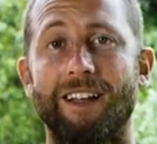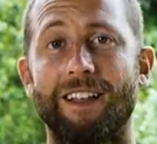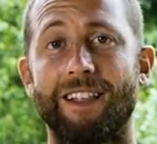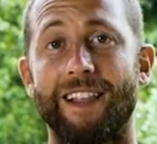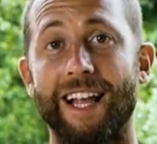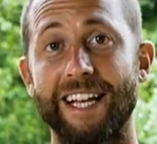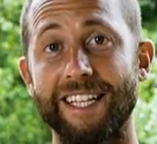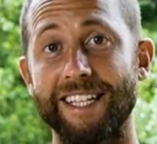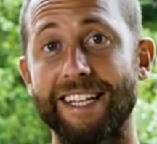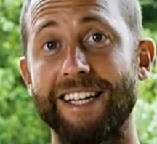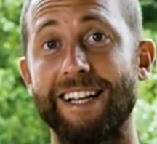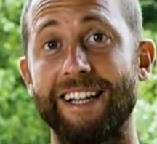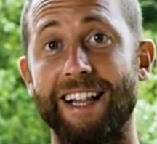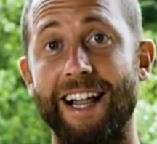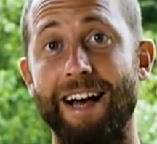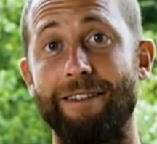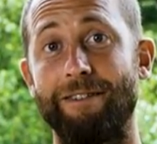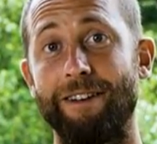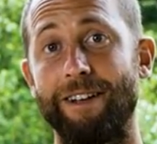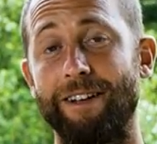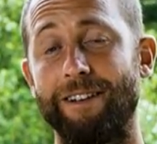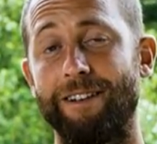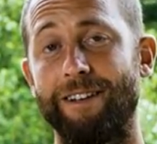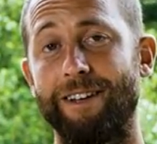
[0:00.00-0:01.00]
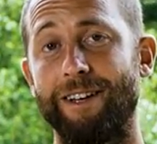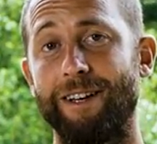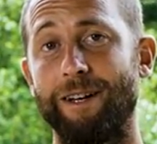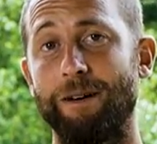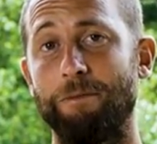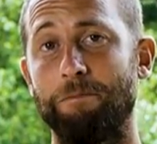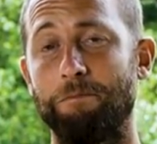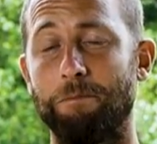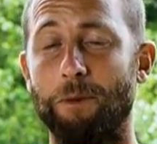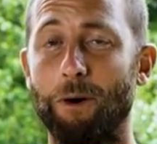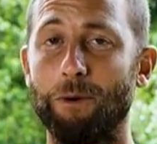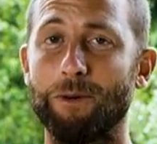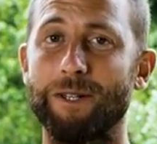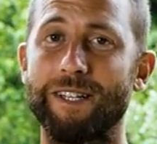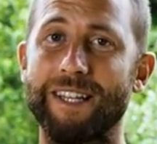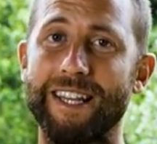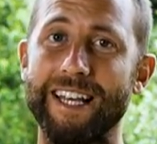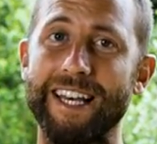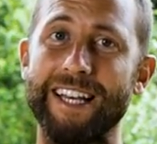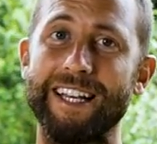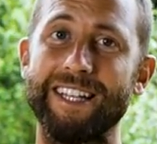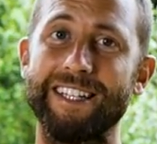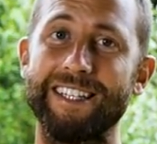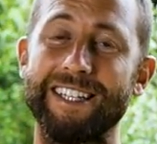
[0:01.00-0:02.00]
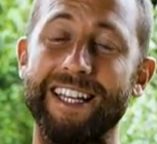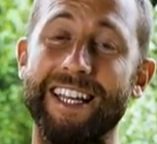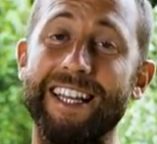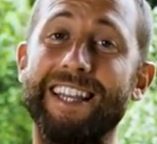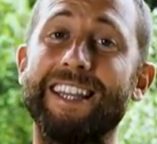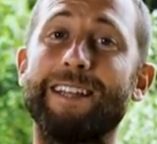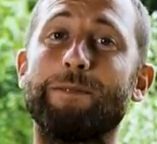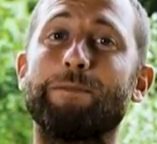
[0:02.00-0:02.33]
Lesson 11. Most things in